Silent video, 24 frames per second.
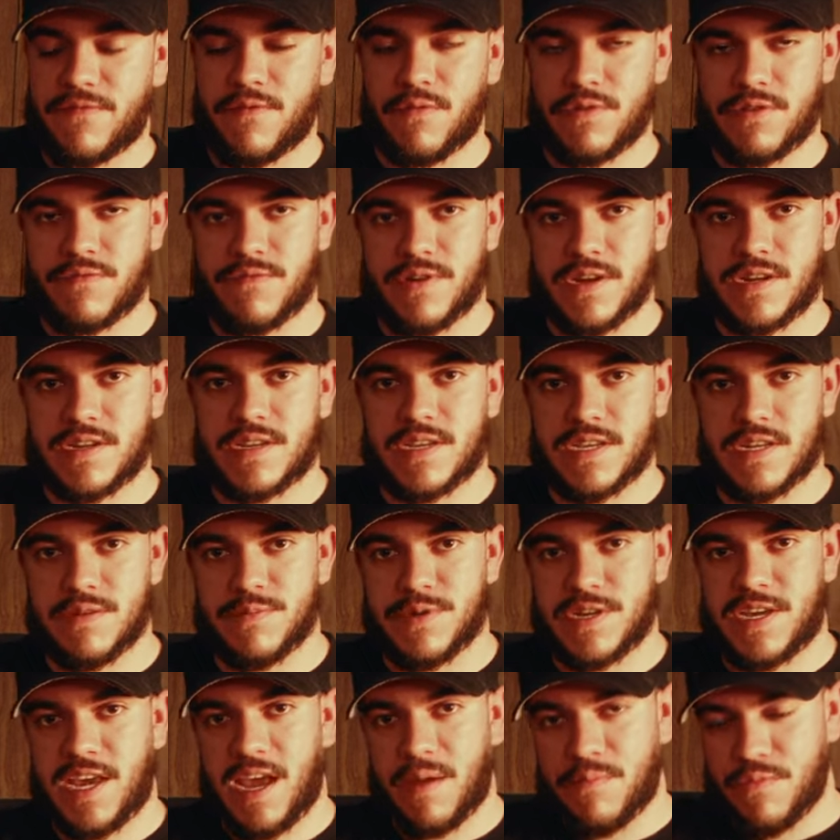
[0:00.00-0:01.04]
fully rigged
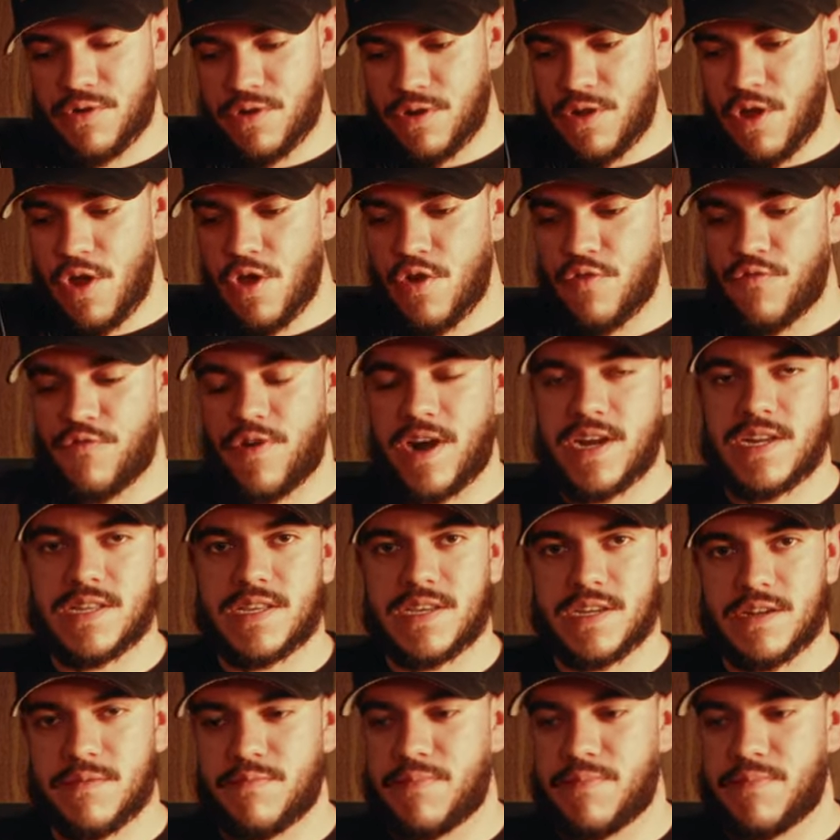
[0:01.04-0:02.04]
cinema camera right into the